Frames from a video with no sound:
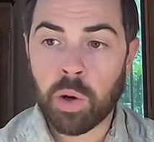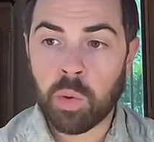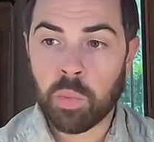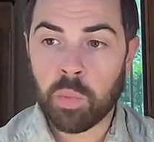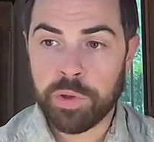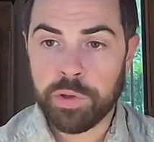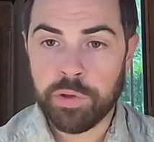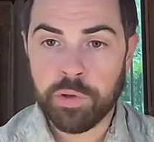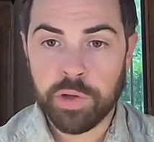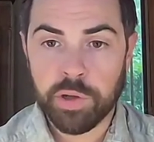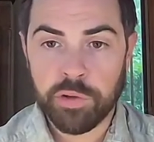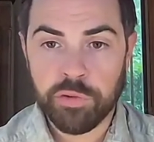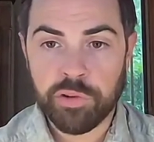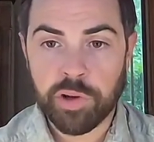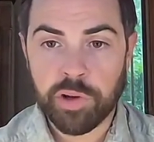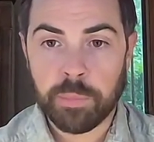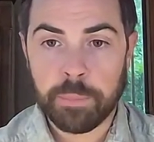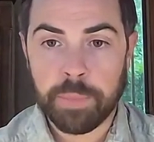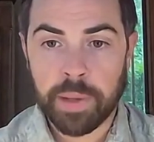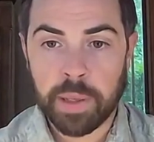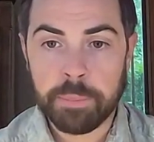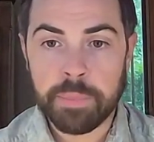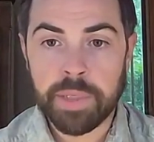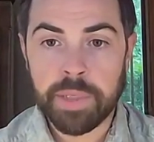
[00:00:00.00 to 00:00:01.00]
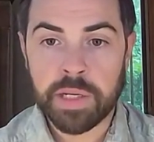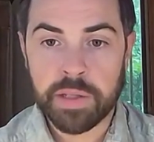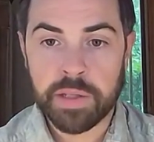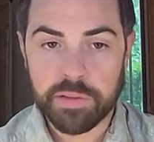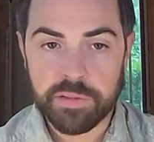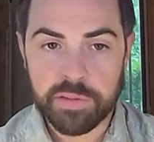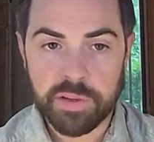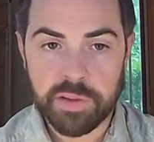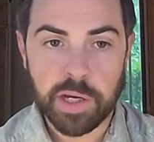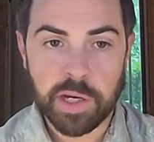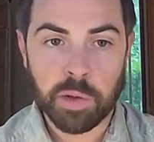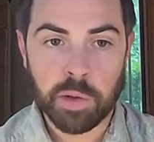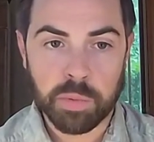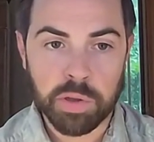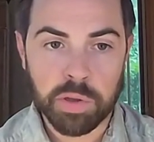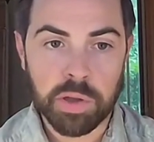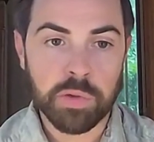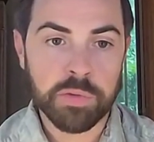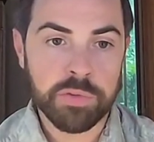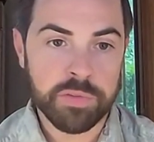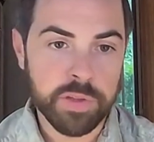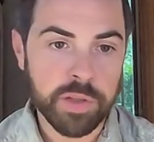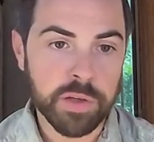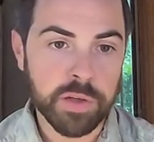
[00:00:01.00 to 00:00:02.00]
when you can jump on meetings and help
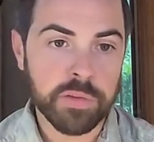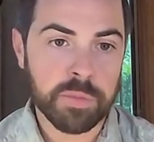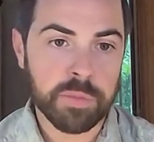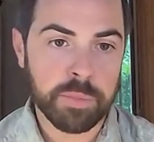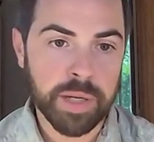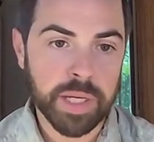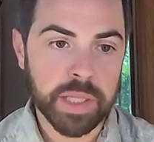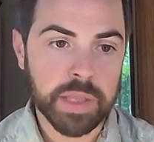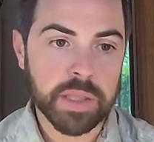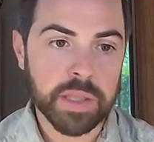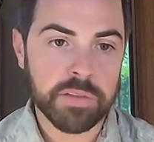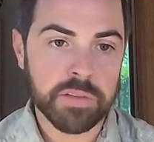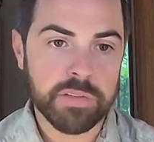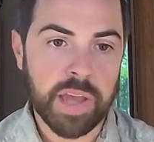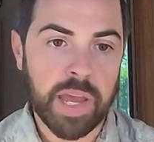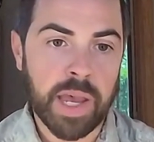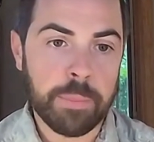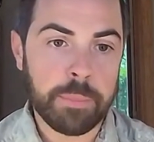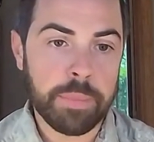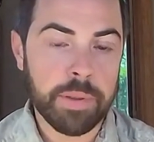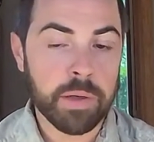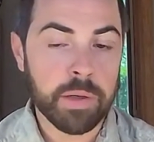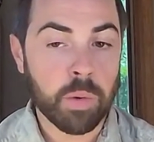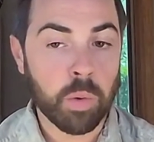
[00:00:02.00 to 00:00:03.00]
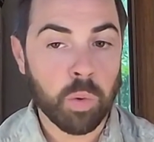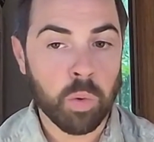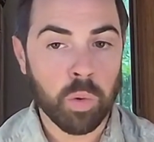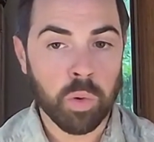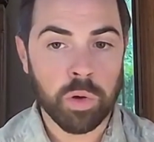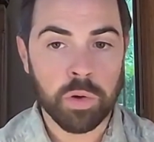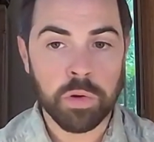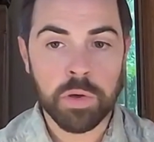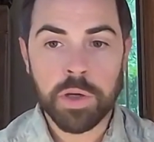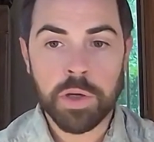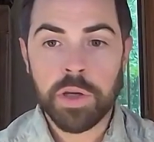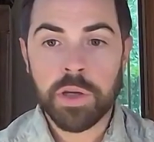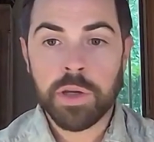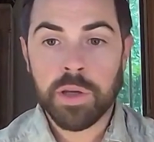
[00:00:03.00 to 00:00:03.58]
close deals and make things happen, or